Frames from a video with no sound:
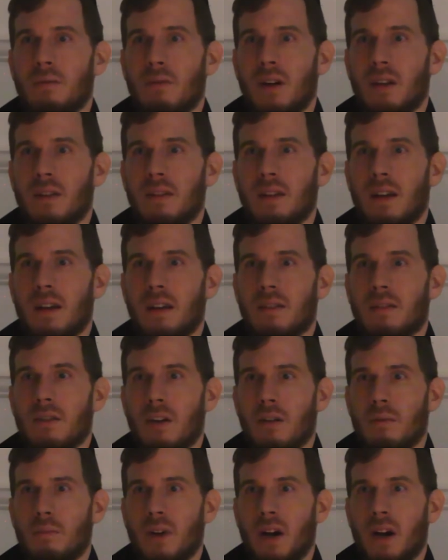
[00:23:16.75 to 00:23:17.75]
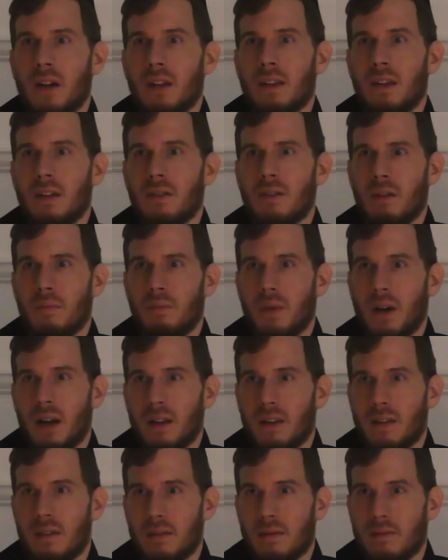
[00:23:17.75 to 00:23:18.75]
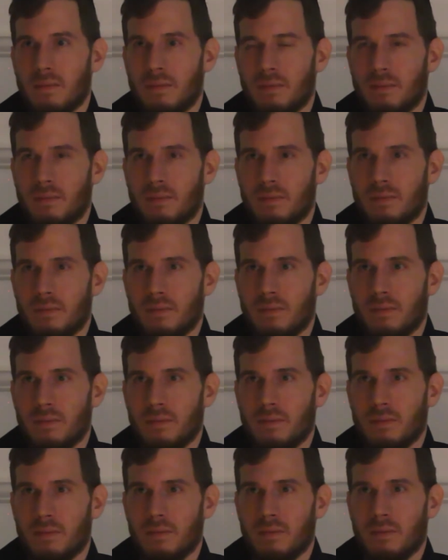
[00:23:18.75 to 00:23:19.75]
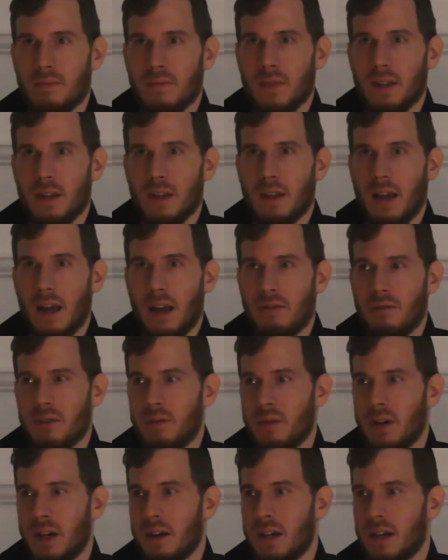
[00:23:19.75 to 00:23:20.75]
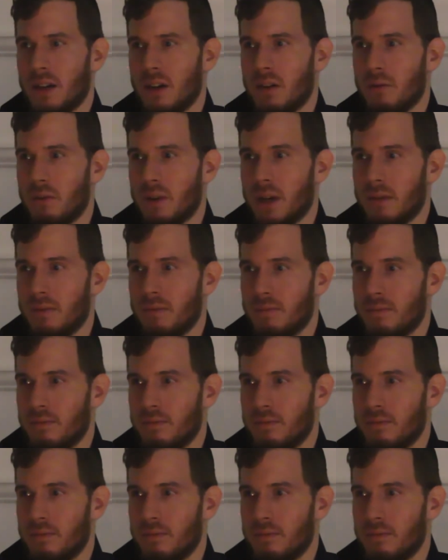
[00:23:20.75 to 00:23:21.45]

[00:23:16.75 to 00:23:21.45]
one that is no part and all parts, everywhere and nowhere.